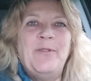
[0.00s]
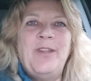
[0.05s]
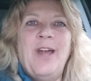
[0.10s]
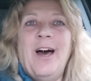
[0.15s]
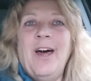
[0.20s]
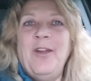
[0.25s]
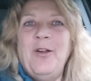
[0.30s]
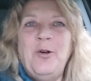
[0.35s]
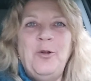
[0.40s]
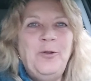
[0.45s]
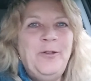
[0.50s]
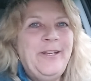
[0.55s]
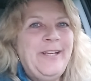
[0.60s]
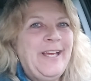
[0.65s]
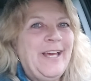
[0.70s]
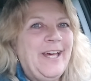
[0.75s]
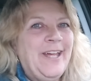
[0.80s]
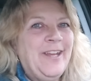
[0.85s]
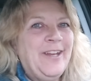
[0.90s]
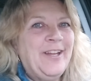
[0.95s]
not holding
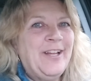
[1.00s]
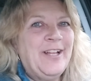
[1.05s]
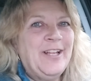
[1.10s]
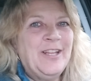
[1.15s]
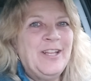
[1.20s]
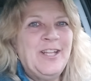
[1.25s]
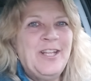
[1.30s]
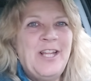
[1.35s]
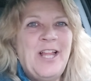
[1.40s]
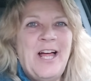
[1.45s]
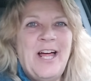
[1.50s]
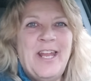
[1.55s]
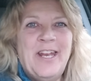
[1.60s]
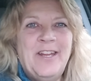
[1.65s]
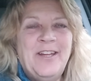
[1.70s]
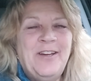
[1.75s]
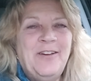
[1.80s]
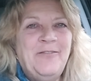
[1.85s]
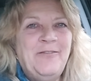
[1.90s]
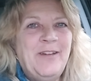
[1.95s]
out a lot
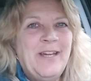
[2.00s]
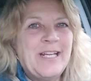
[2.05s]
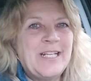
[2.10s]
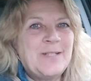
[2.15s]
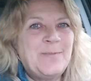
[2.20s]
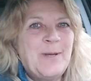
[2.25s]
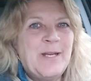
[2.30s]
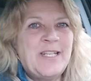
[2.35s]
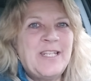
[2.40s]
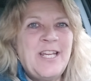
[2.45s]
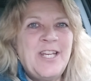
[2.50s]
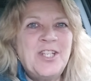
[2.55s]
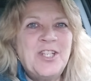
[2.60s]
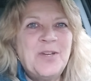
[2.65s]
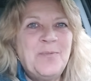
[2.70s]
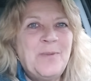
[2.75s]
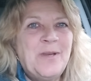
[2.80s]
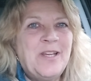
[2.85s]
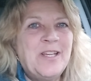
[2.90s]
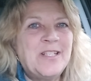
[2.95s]
of
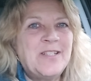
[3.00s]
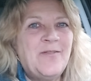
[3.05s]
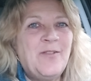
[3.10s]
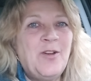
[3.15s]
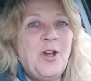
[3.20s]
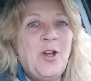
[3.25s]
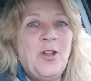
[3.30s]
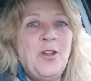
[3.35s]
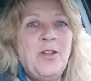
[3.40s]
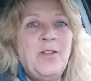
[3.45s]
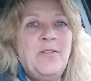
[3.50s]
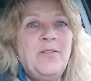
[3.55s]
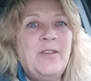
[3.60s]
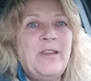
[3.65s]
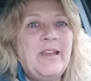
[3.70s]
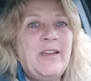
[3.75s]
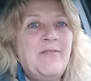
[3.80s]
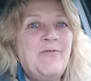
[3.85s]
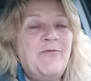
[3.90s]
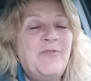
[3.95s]
expectation because of all of
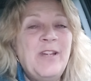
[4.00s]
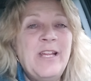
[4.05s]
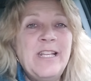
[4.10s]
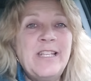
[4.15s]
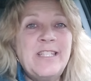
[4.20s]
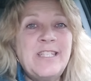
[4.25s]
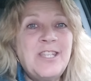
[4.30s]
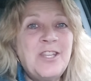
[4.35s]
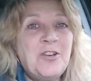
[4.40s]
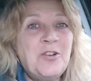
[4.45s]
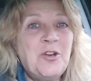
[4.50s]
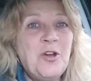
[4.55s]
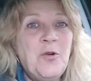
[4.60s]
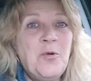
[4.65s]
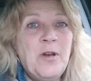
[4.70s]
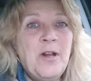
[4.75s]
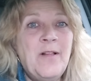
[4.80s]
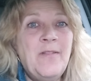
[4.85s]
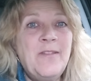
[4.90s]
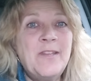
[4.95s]
the events that are
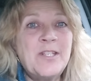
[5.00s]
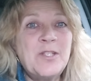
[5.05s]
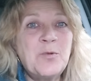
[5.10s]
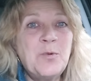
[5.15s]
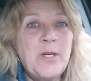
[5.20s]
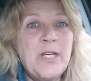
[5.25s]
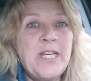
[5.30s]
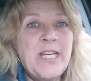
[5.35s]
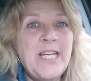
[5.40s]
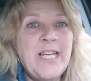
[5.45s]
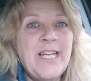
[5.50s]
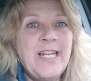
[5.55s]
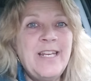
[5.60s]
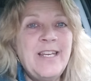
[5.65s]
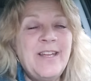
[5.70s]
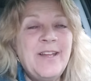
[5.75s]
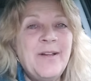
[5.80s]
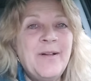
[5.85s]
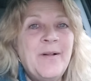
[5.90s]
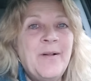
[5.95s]
going on this
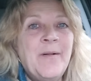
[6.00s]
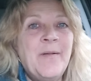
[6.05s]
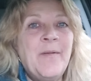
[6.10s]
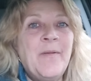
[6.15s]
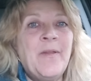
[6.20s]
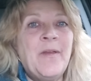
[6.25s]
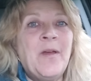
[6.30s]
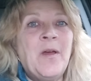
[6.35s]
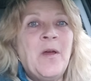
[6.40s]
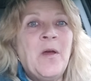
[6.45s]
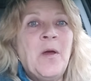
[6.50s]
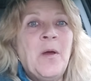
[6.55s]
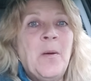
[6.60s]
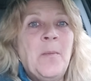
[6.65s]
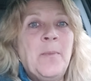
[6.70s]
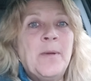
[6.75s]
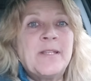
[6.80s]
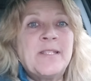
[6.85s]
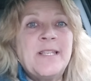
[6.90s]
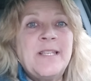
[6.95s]
weekend.
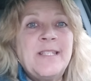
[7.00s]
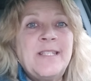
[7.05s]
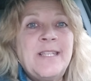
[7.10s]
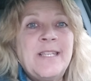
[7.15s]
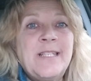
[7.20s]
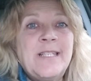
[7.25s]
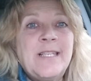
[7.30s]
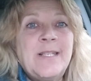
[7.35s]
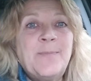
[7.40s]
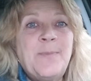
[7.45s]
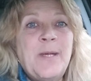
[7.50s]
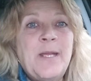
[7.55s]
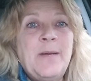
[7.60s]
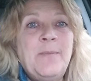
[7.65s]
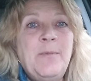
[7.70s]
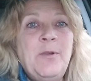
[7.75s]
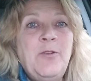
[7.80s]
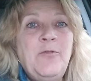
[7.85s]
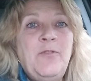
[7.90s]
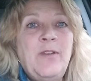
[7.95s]
But since this has
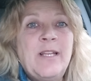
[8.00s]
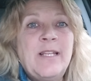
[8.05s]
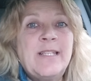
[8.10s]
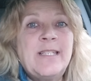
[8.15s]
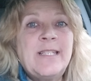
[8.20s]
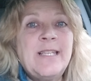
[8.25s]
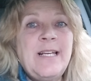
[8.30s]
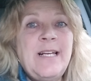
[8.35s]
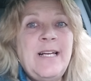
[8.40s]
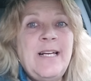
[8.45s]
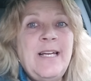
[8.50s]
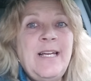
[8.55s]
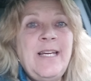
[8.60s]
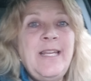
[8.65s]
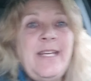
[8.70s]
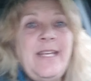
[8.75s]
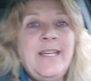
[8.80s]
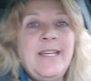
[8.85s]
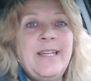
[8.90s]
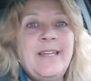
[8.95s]
been moved
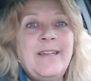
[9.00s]
inside,